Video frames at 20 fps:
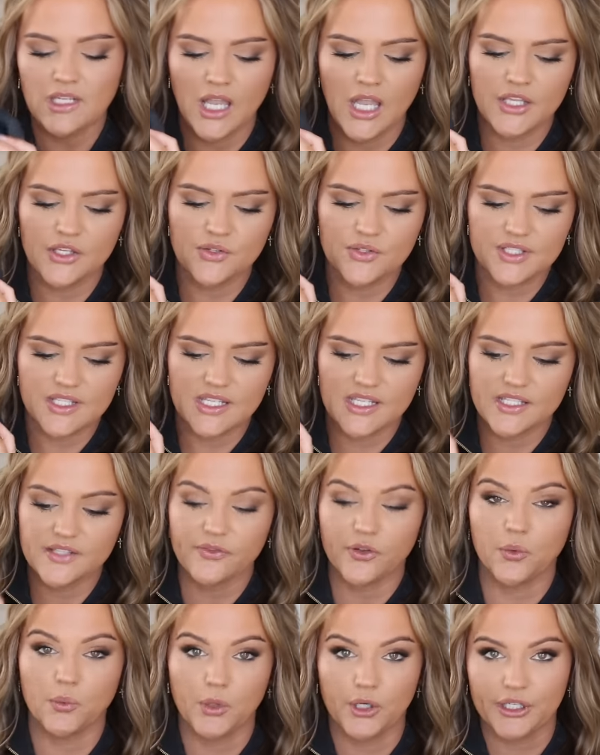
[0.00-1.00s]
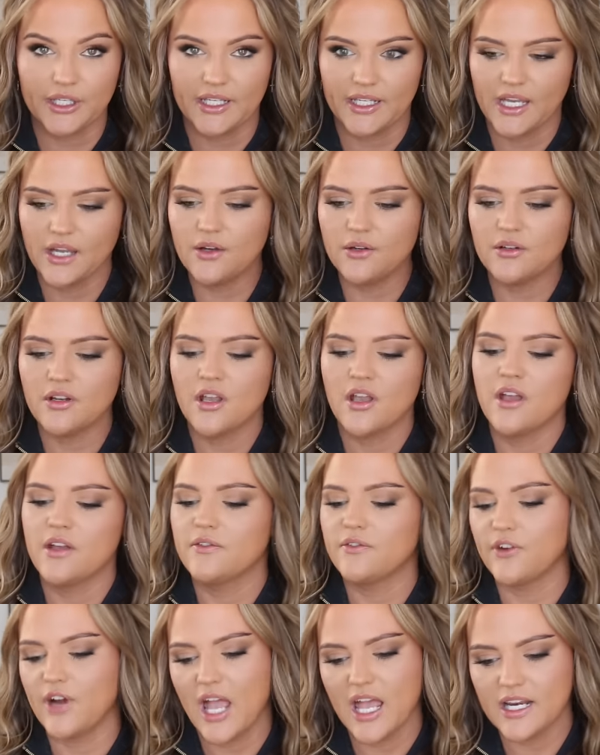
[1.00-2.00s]
I use these for working out,
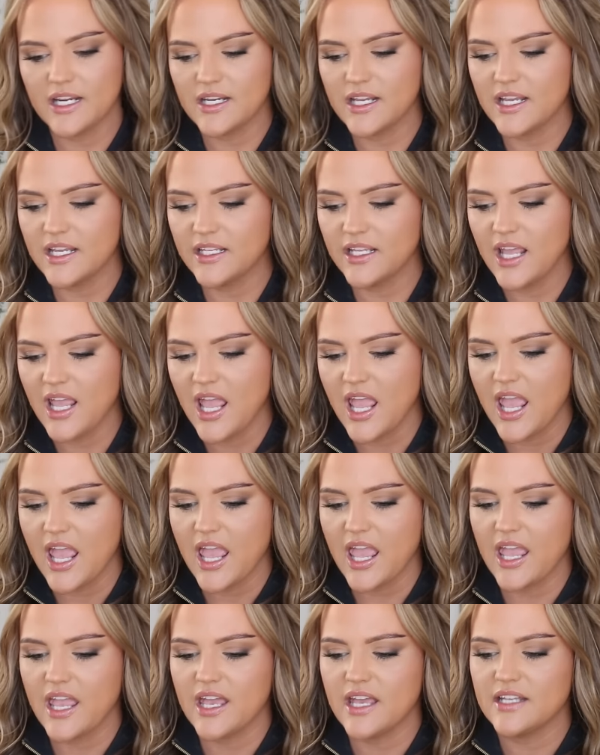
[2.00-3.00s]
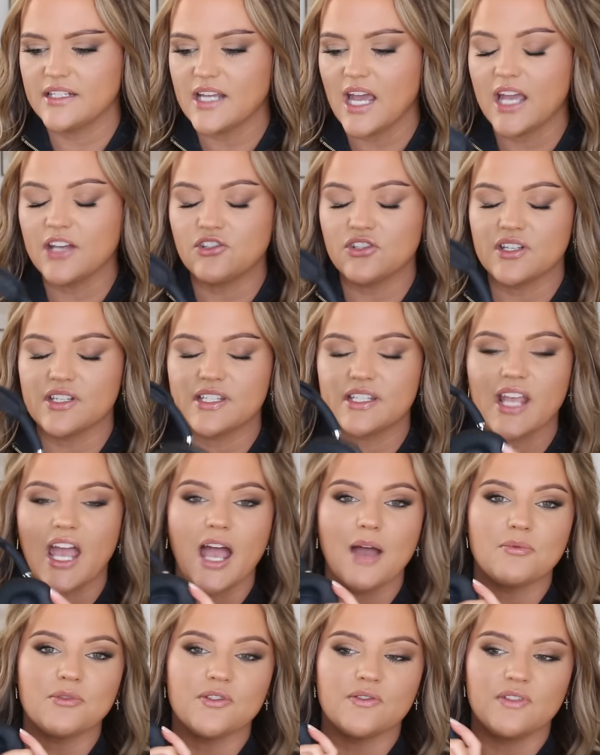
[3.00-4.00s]
for editing, and I just
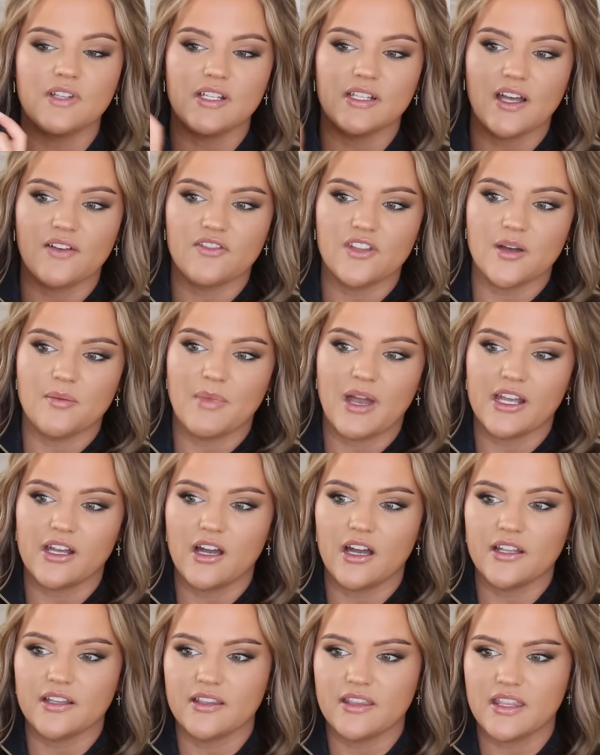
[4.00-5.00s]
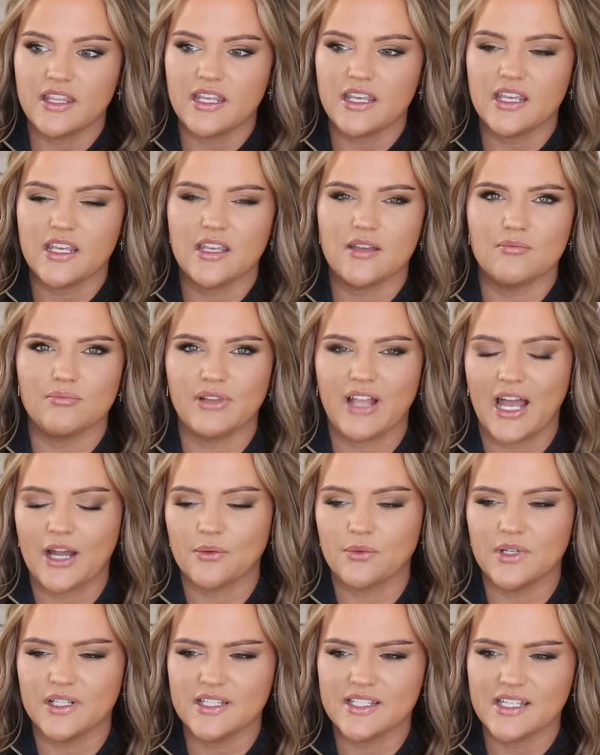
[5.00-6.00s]
absolutely love them. I got the
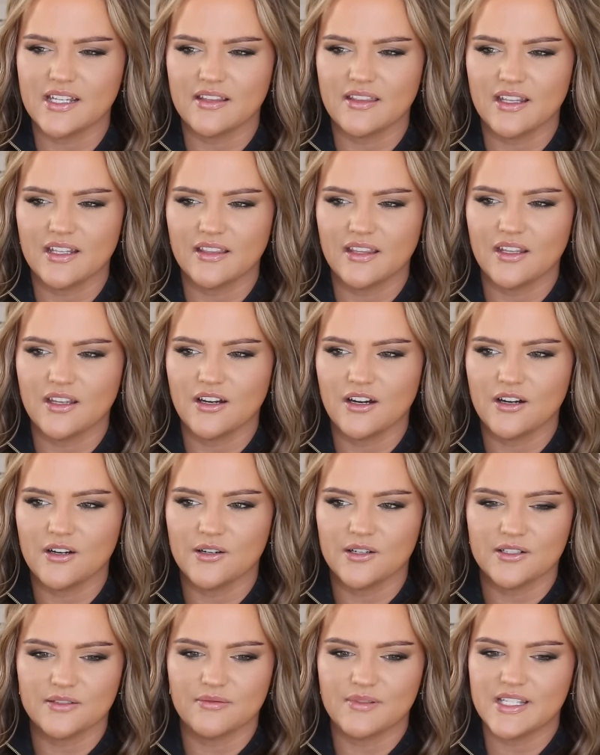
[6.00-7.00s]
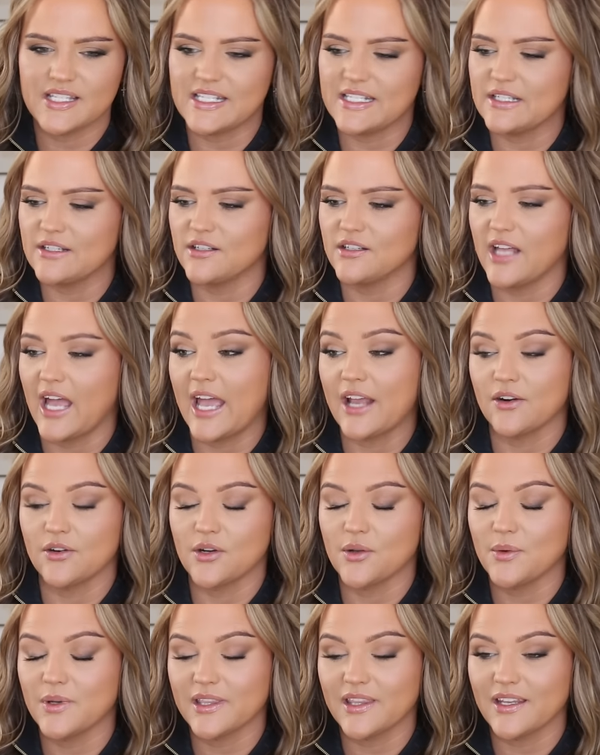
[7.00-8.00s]
black ones, I think they are, or steel, I don't
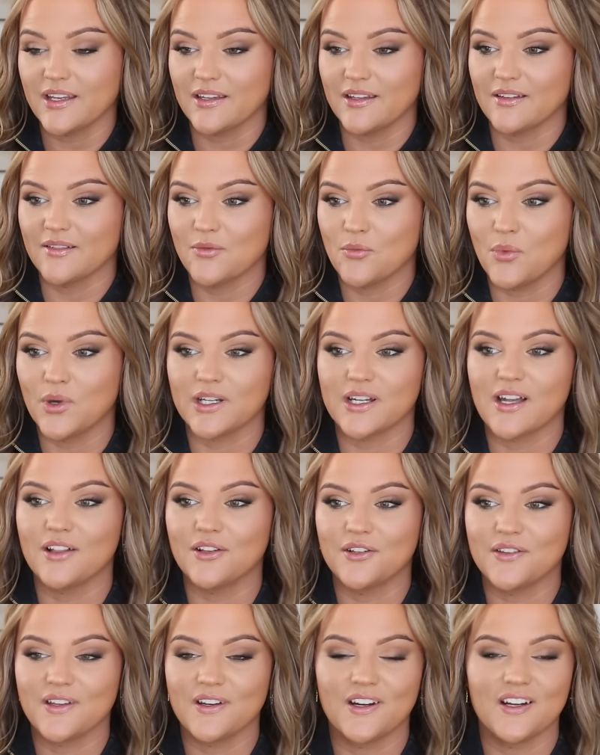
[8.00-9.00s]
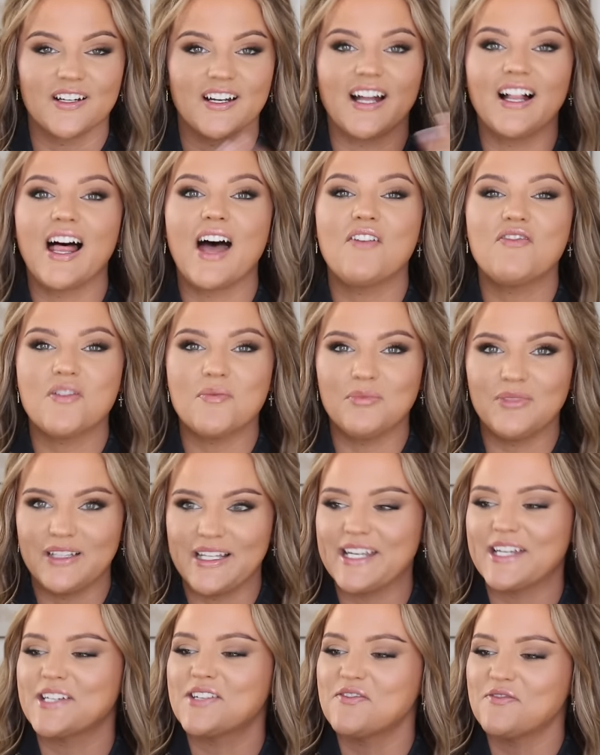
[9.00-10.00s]
know what color they are. I'll have them
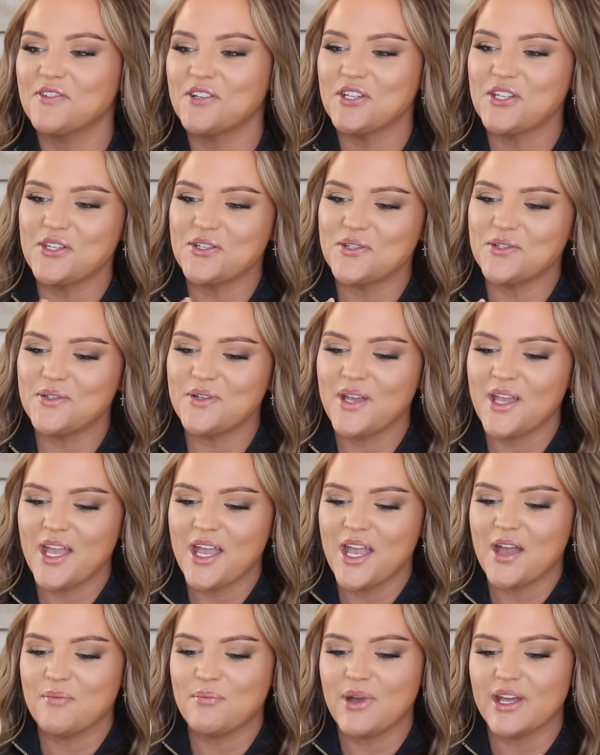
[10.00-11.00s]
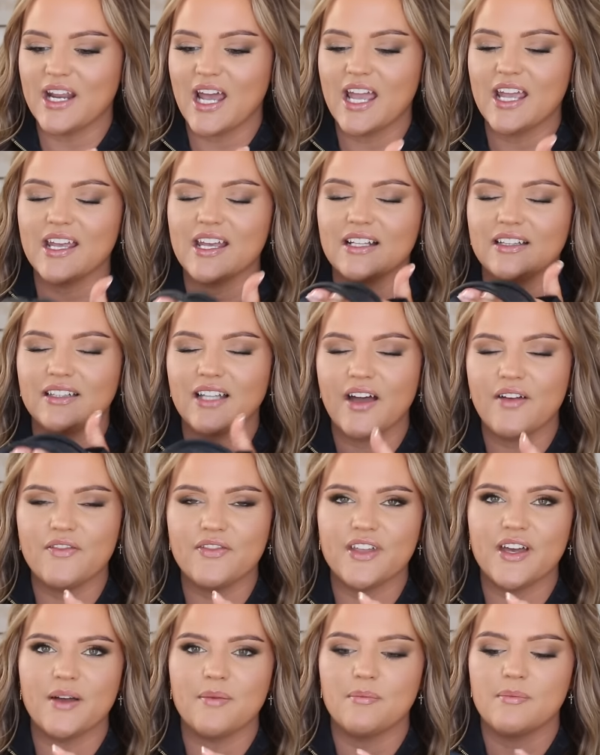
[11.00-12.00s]
linked for you, but I love
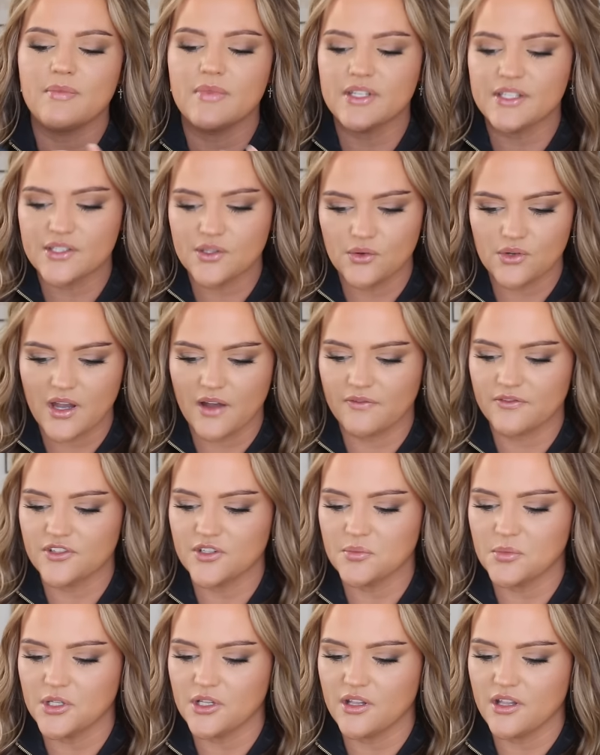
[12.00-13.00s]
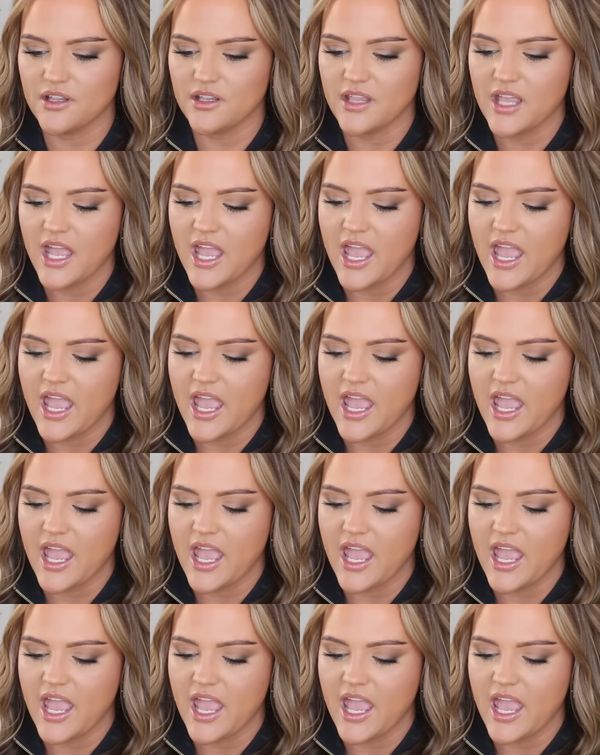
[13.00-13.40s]
them, so comfortable.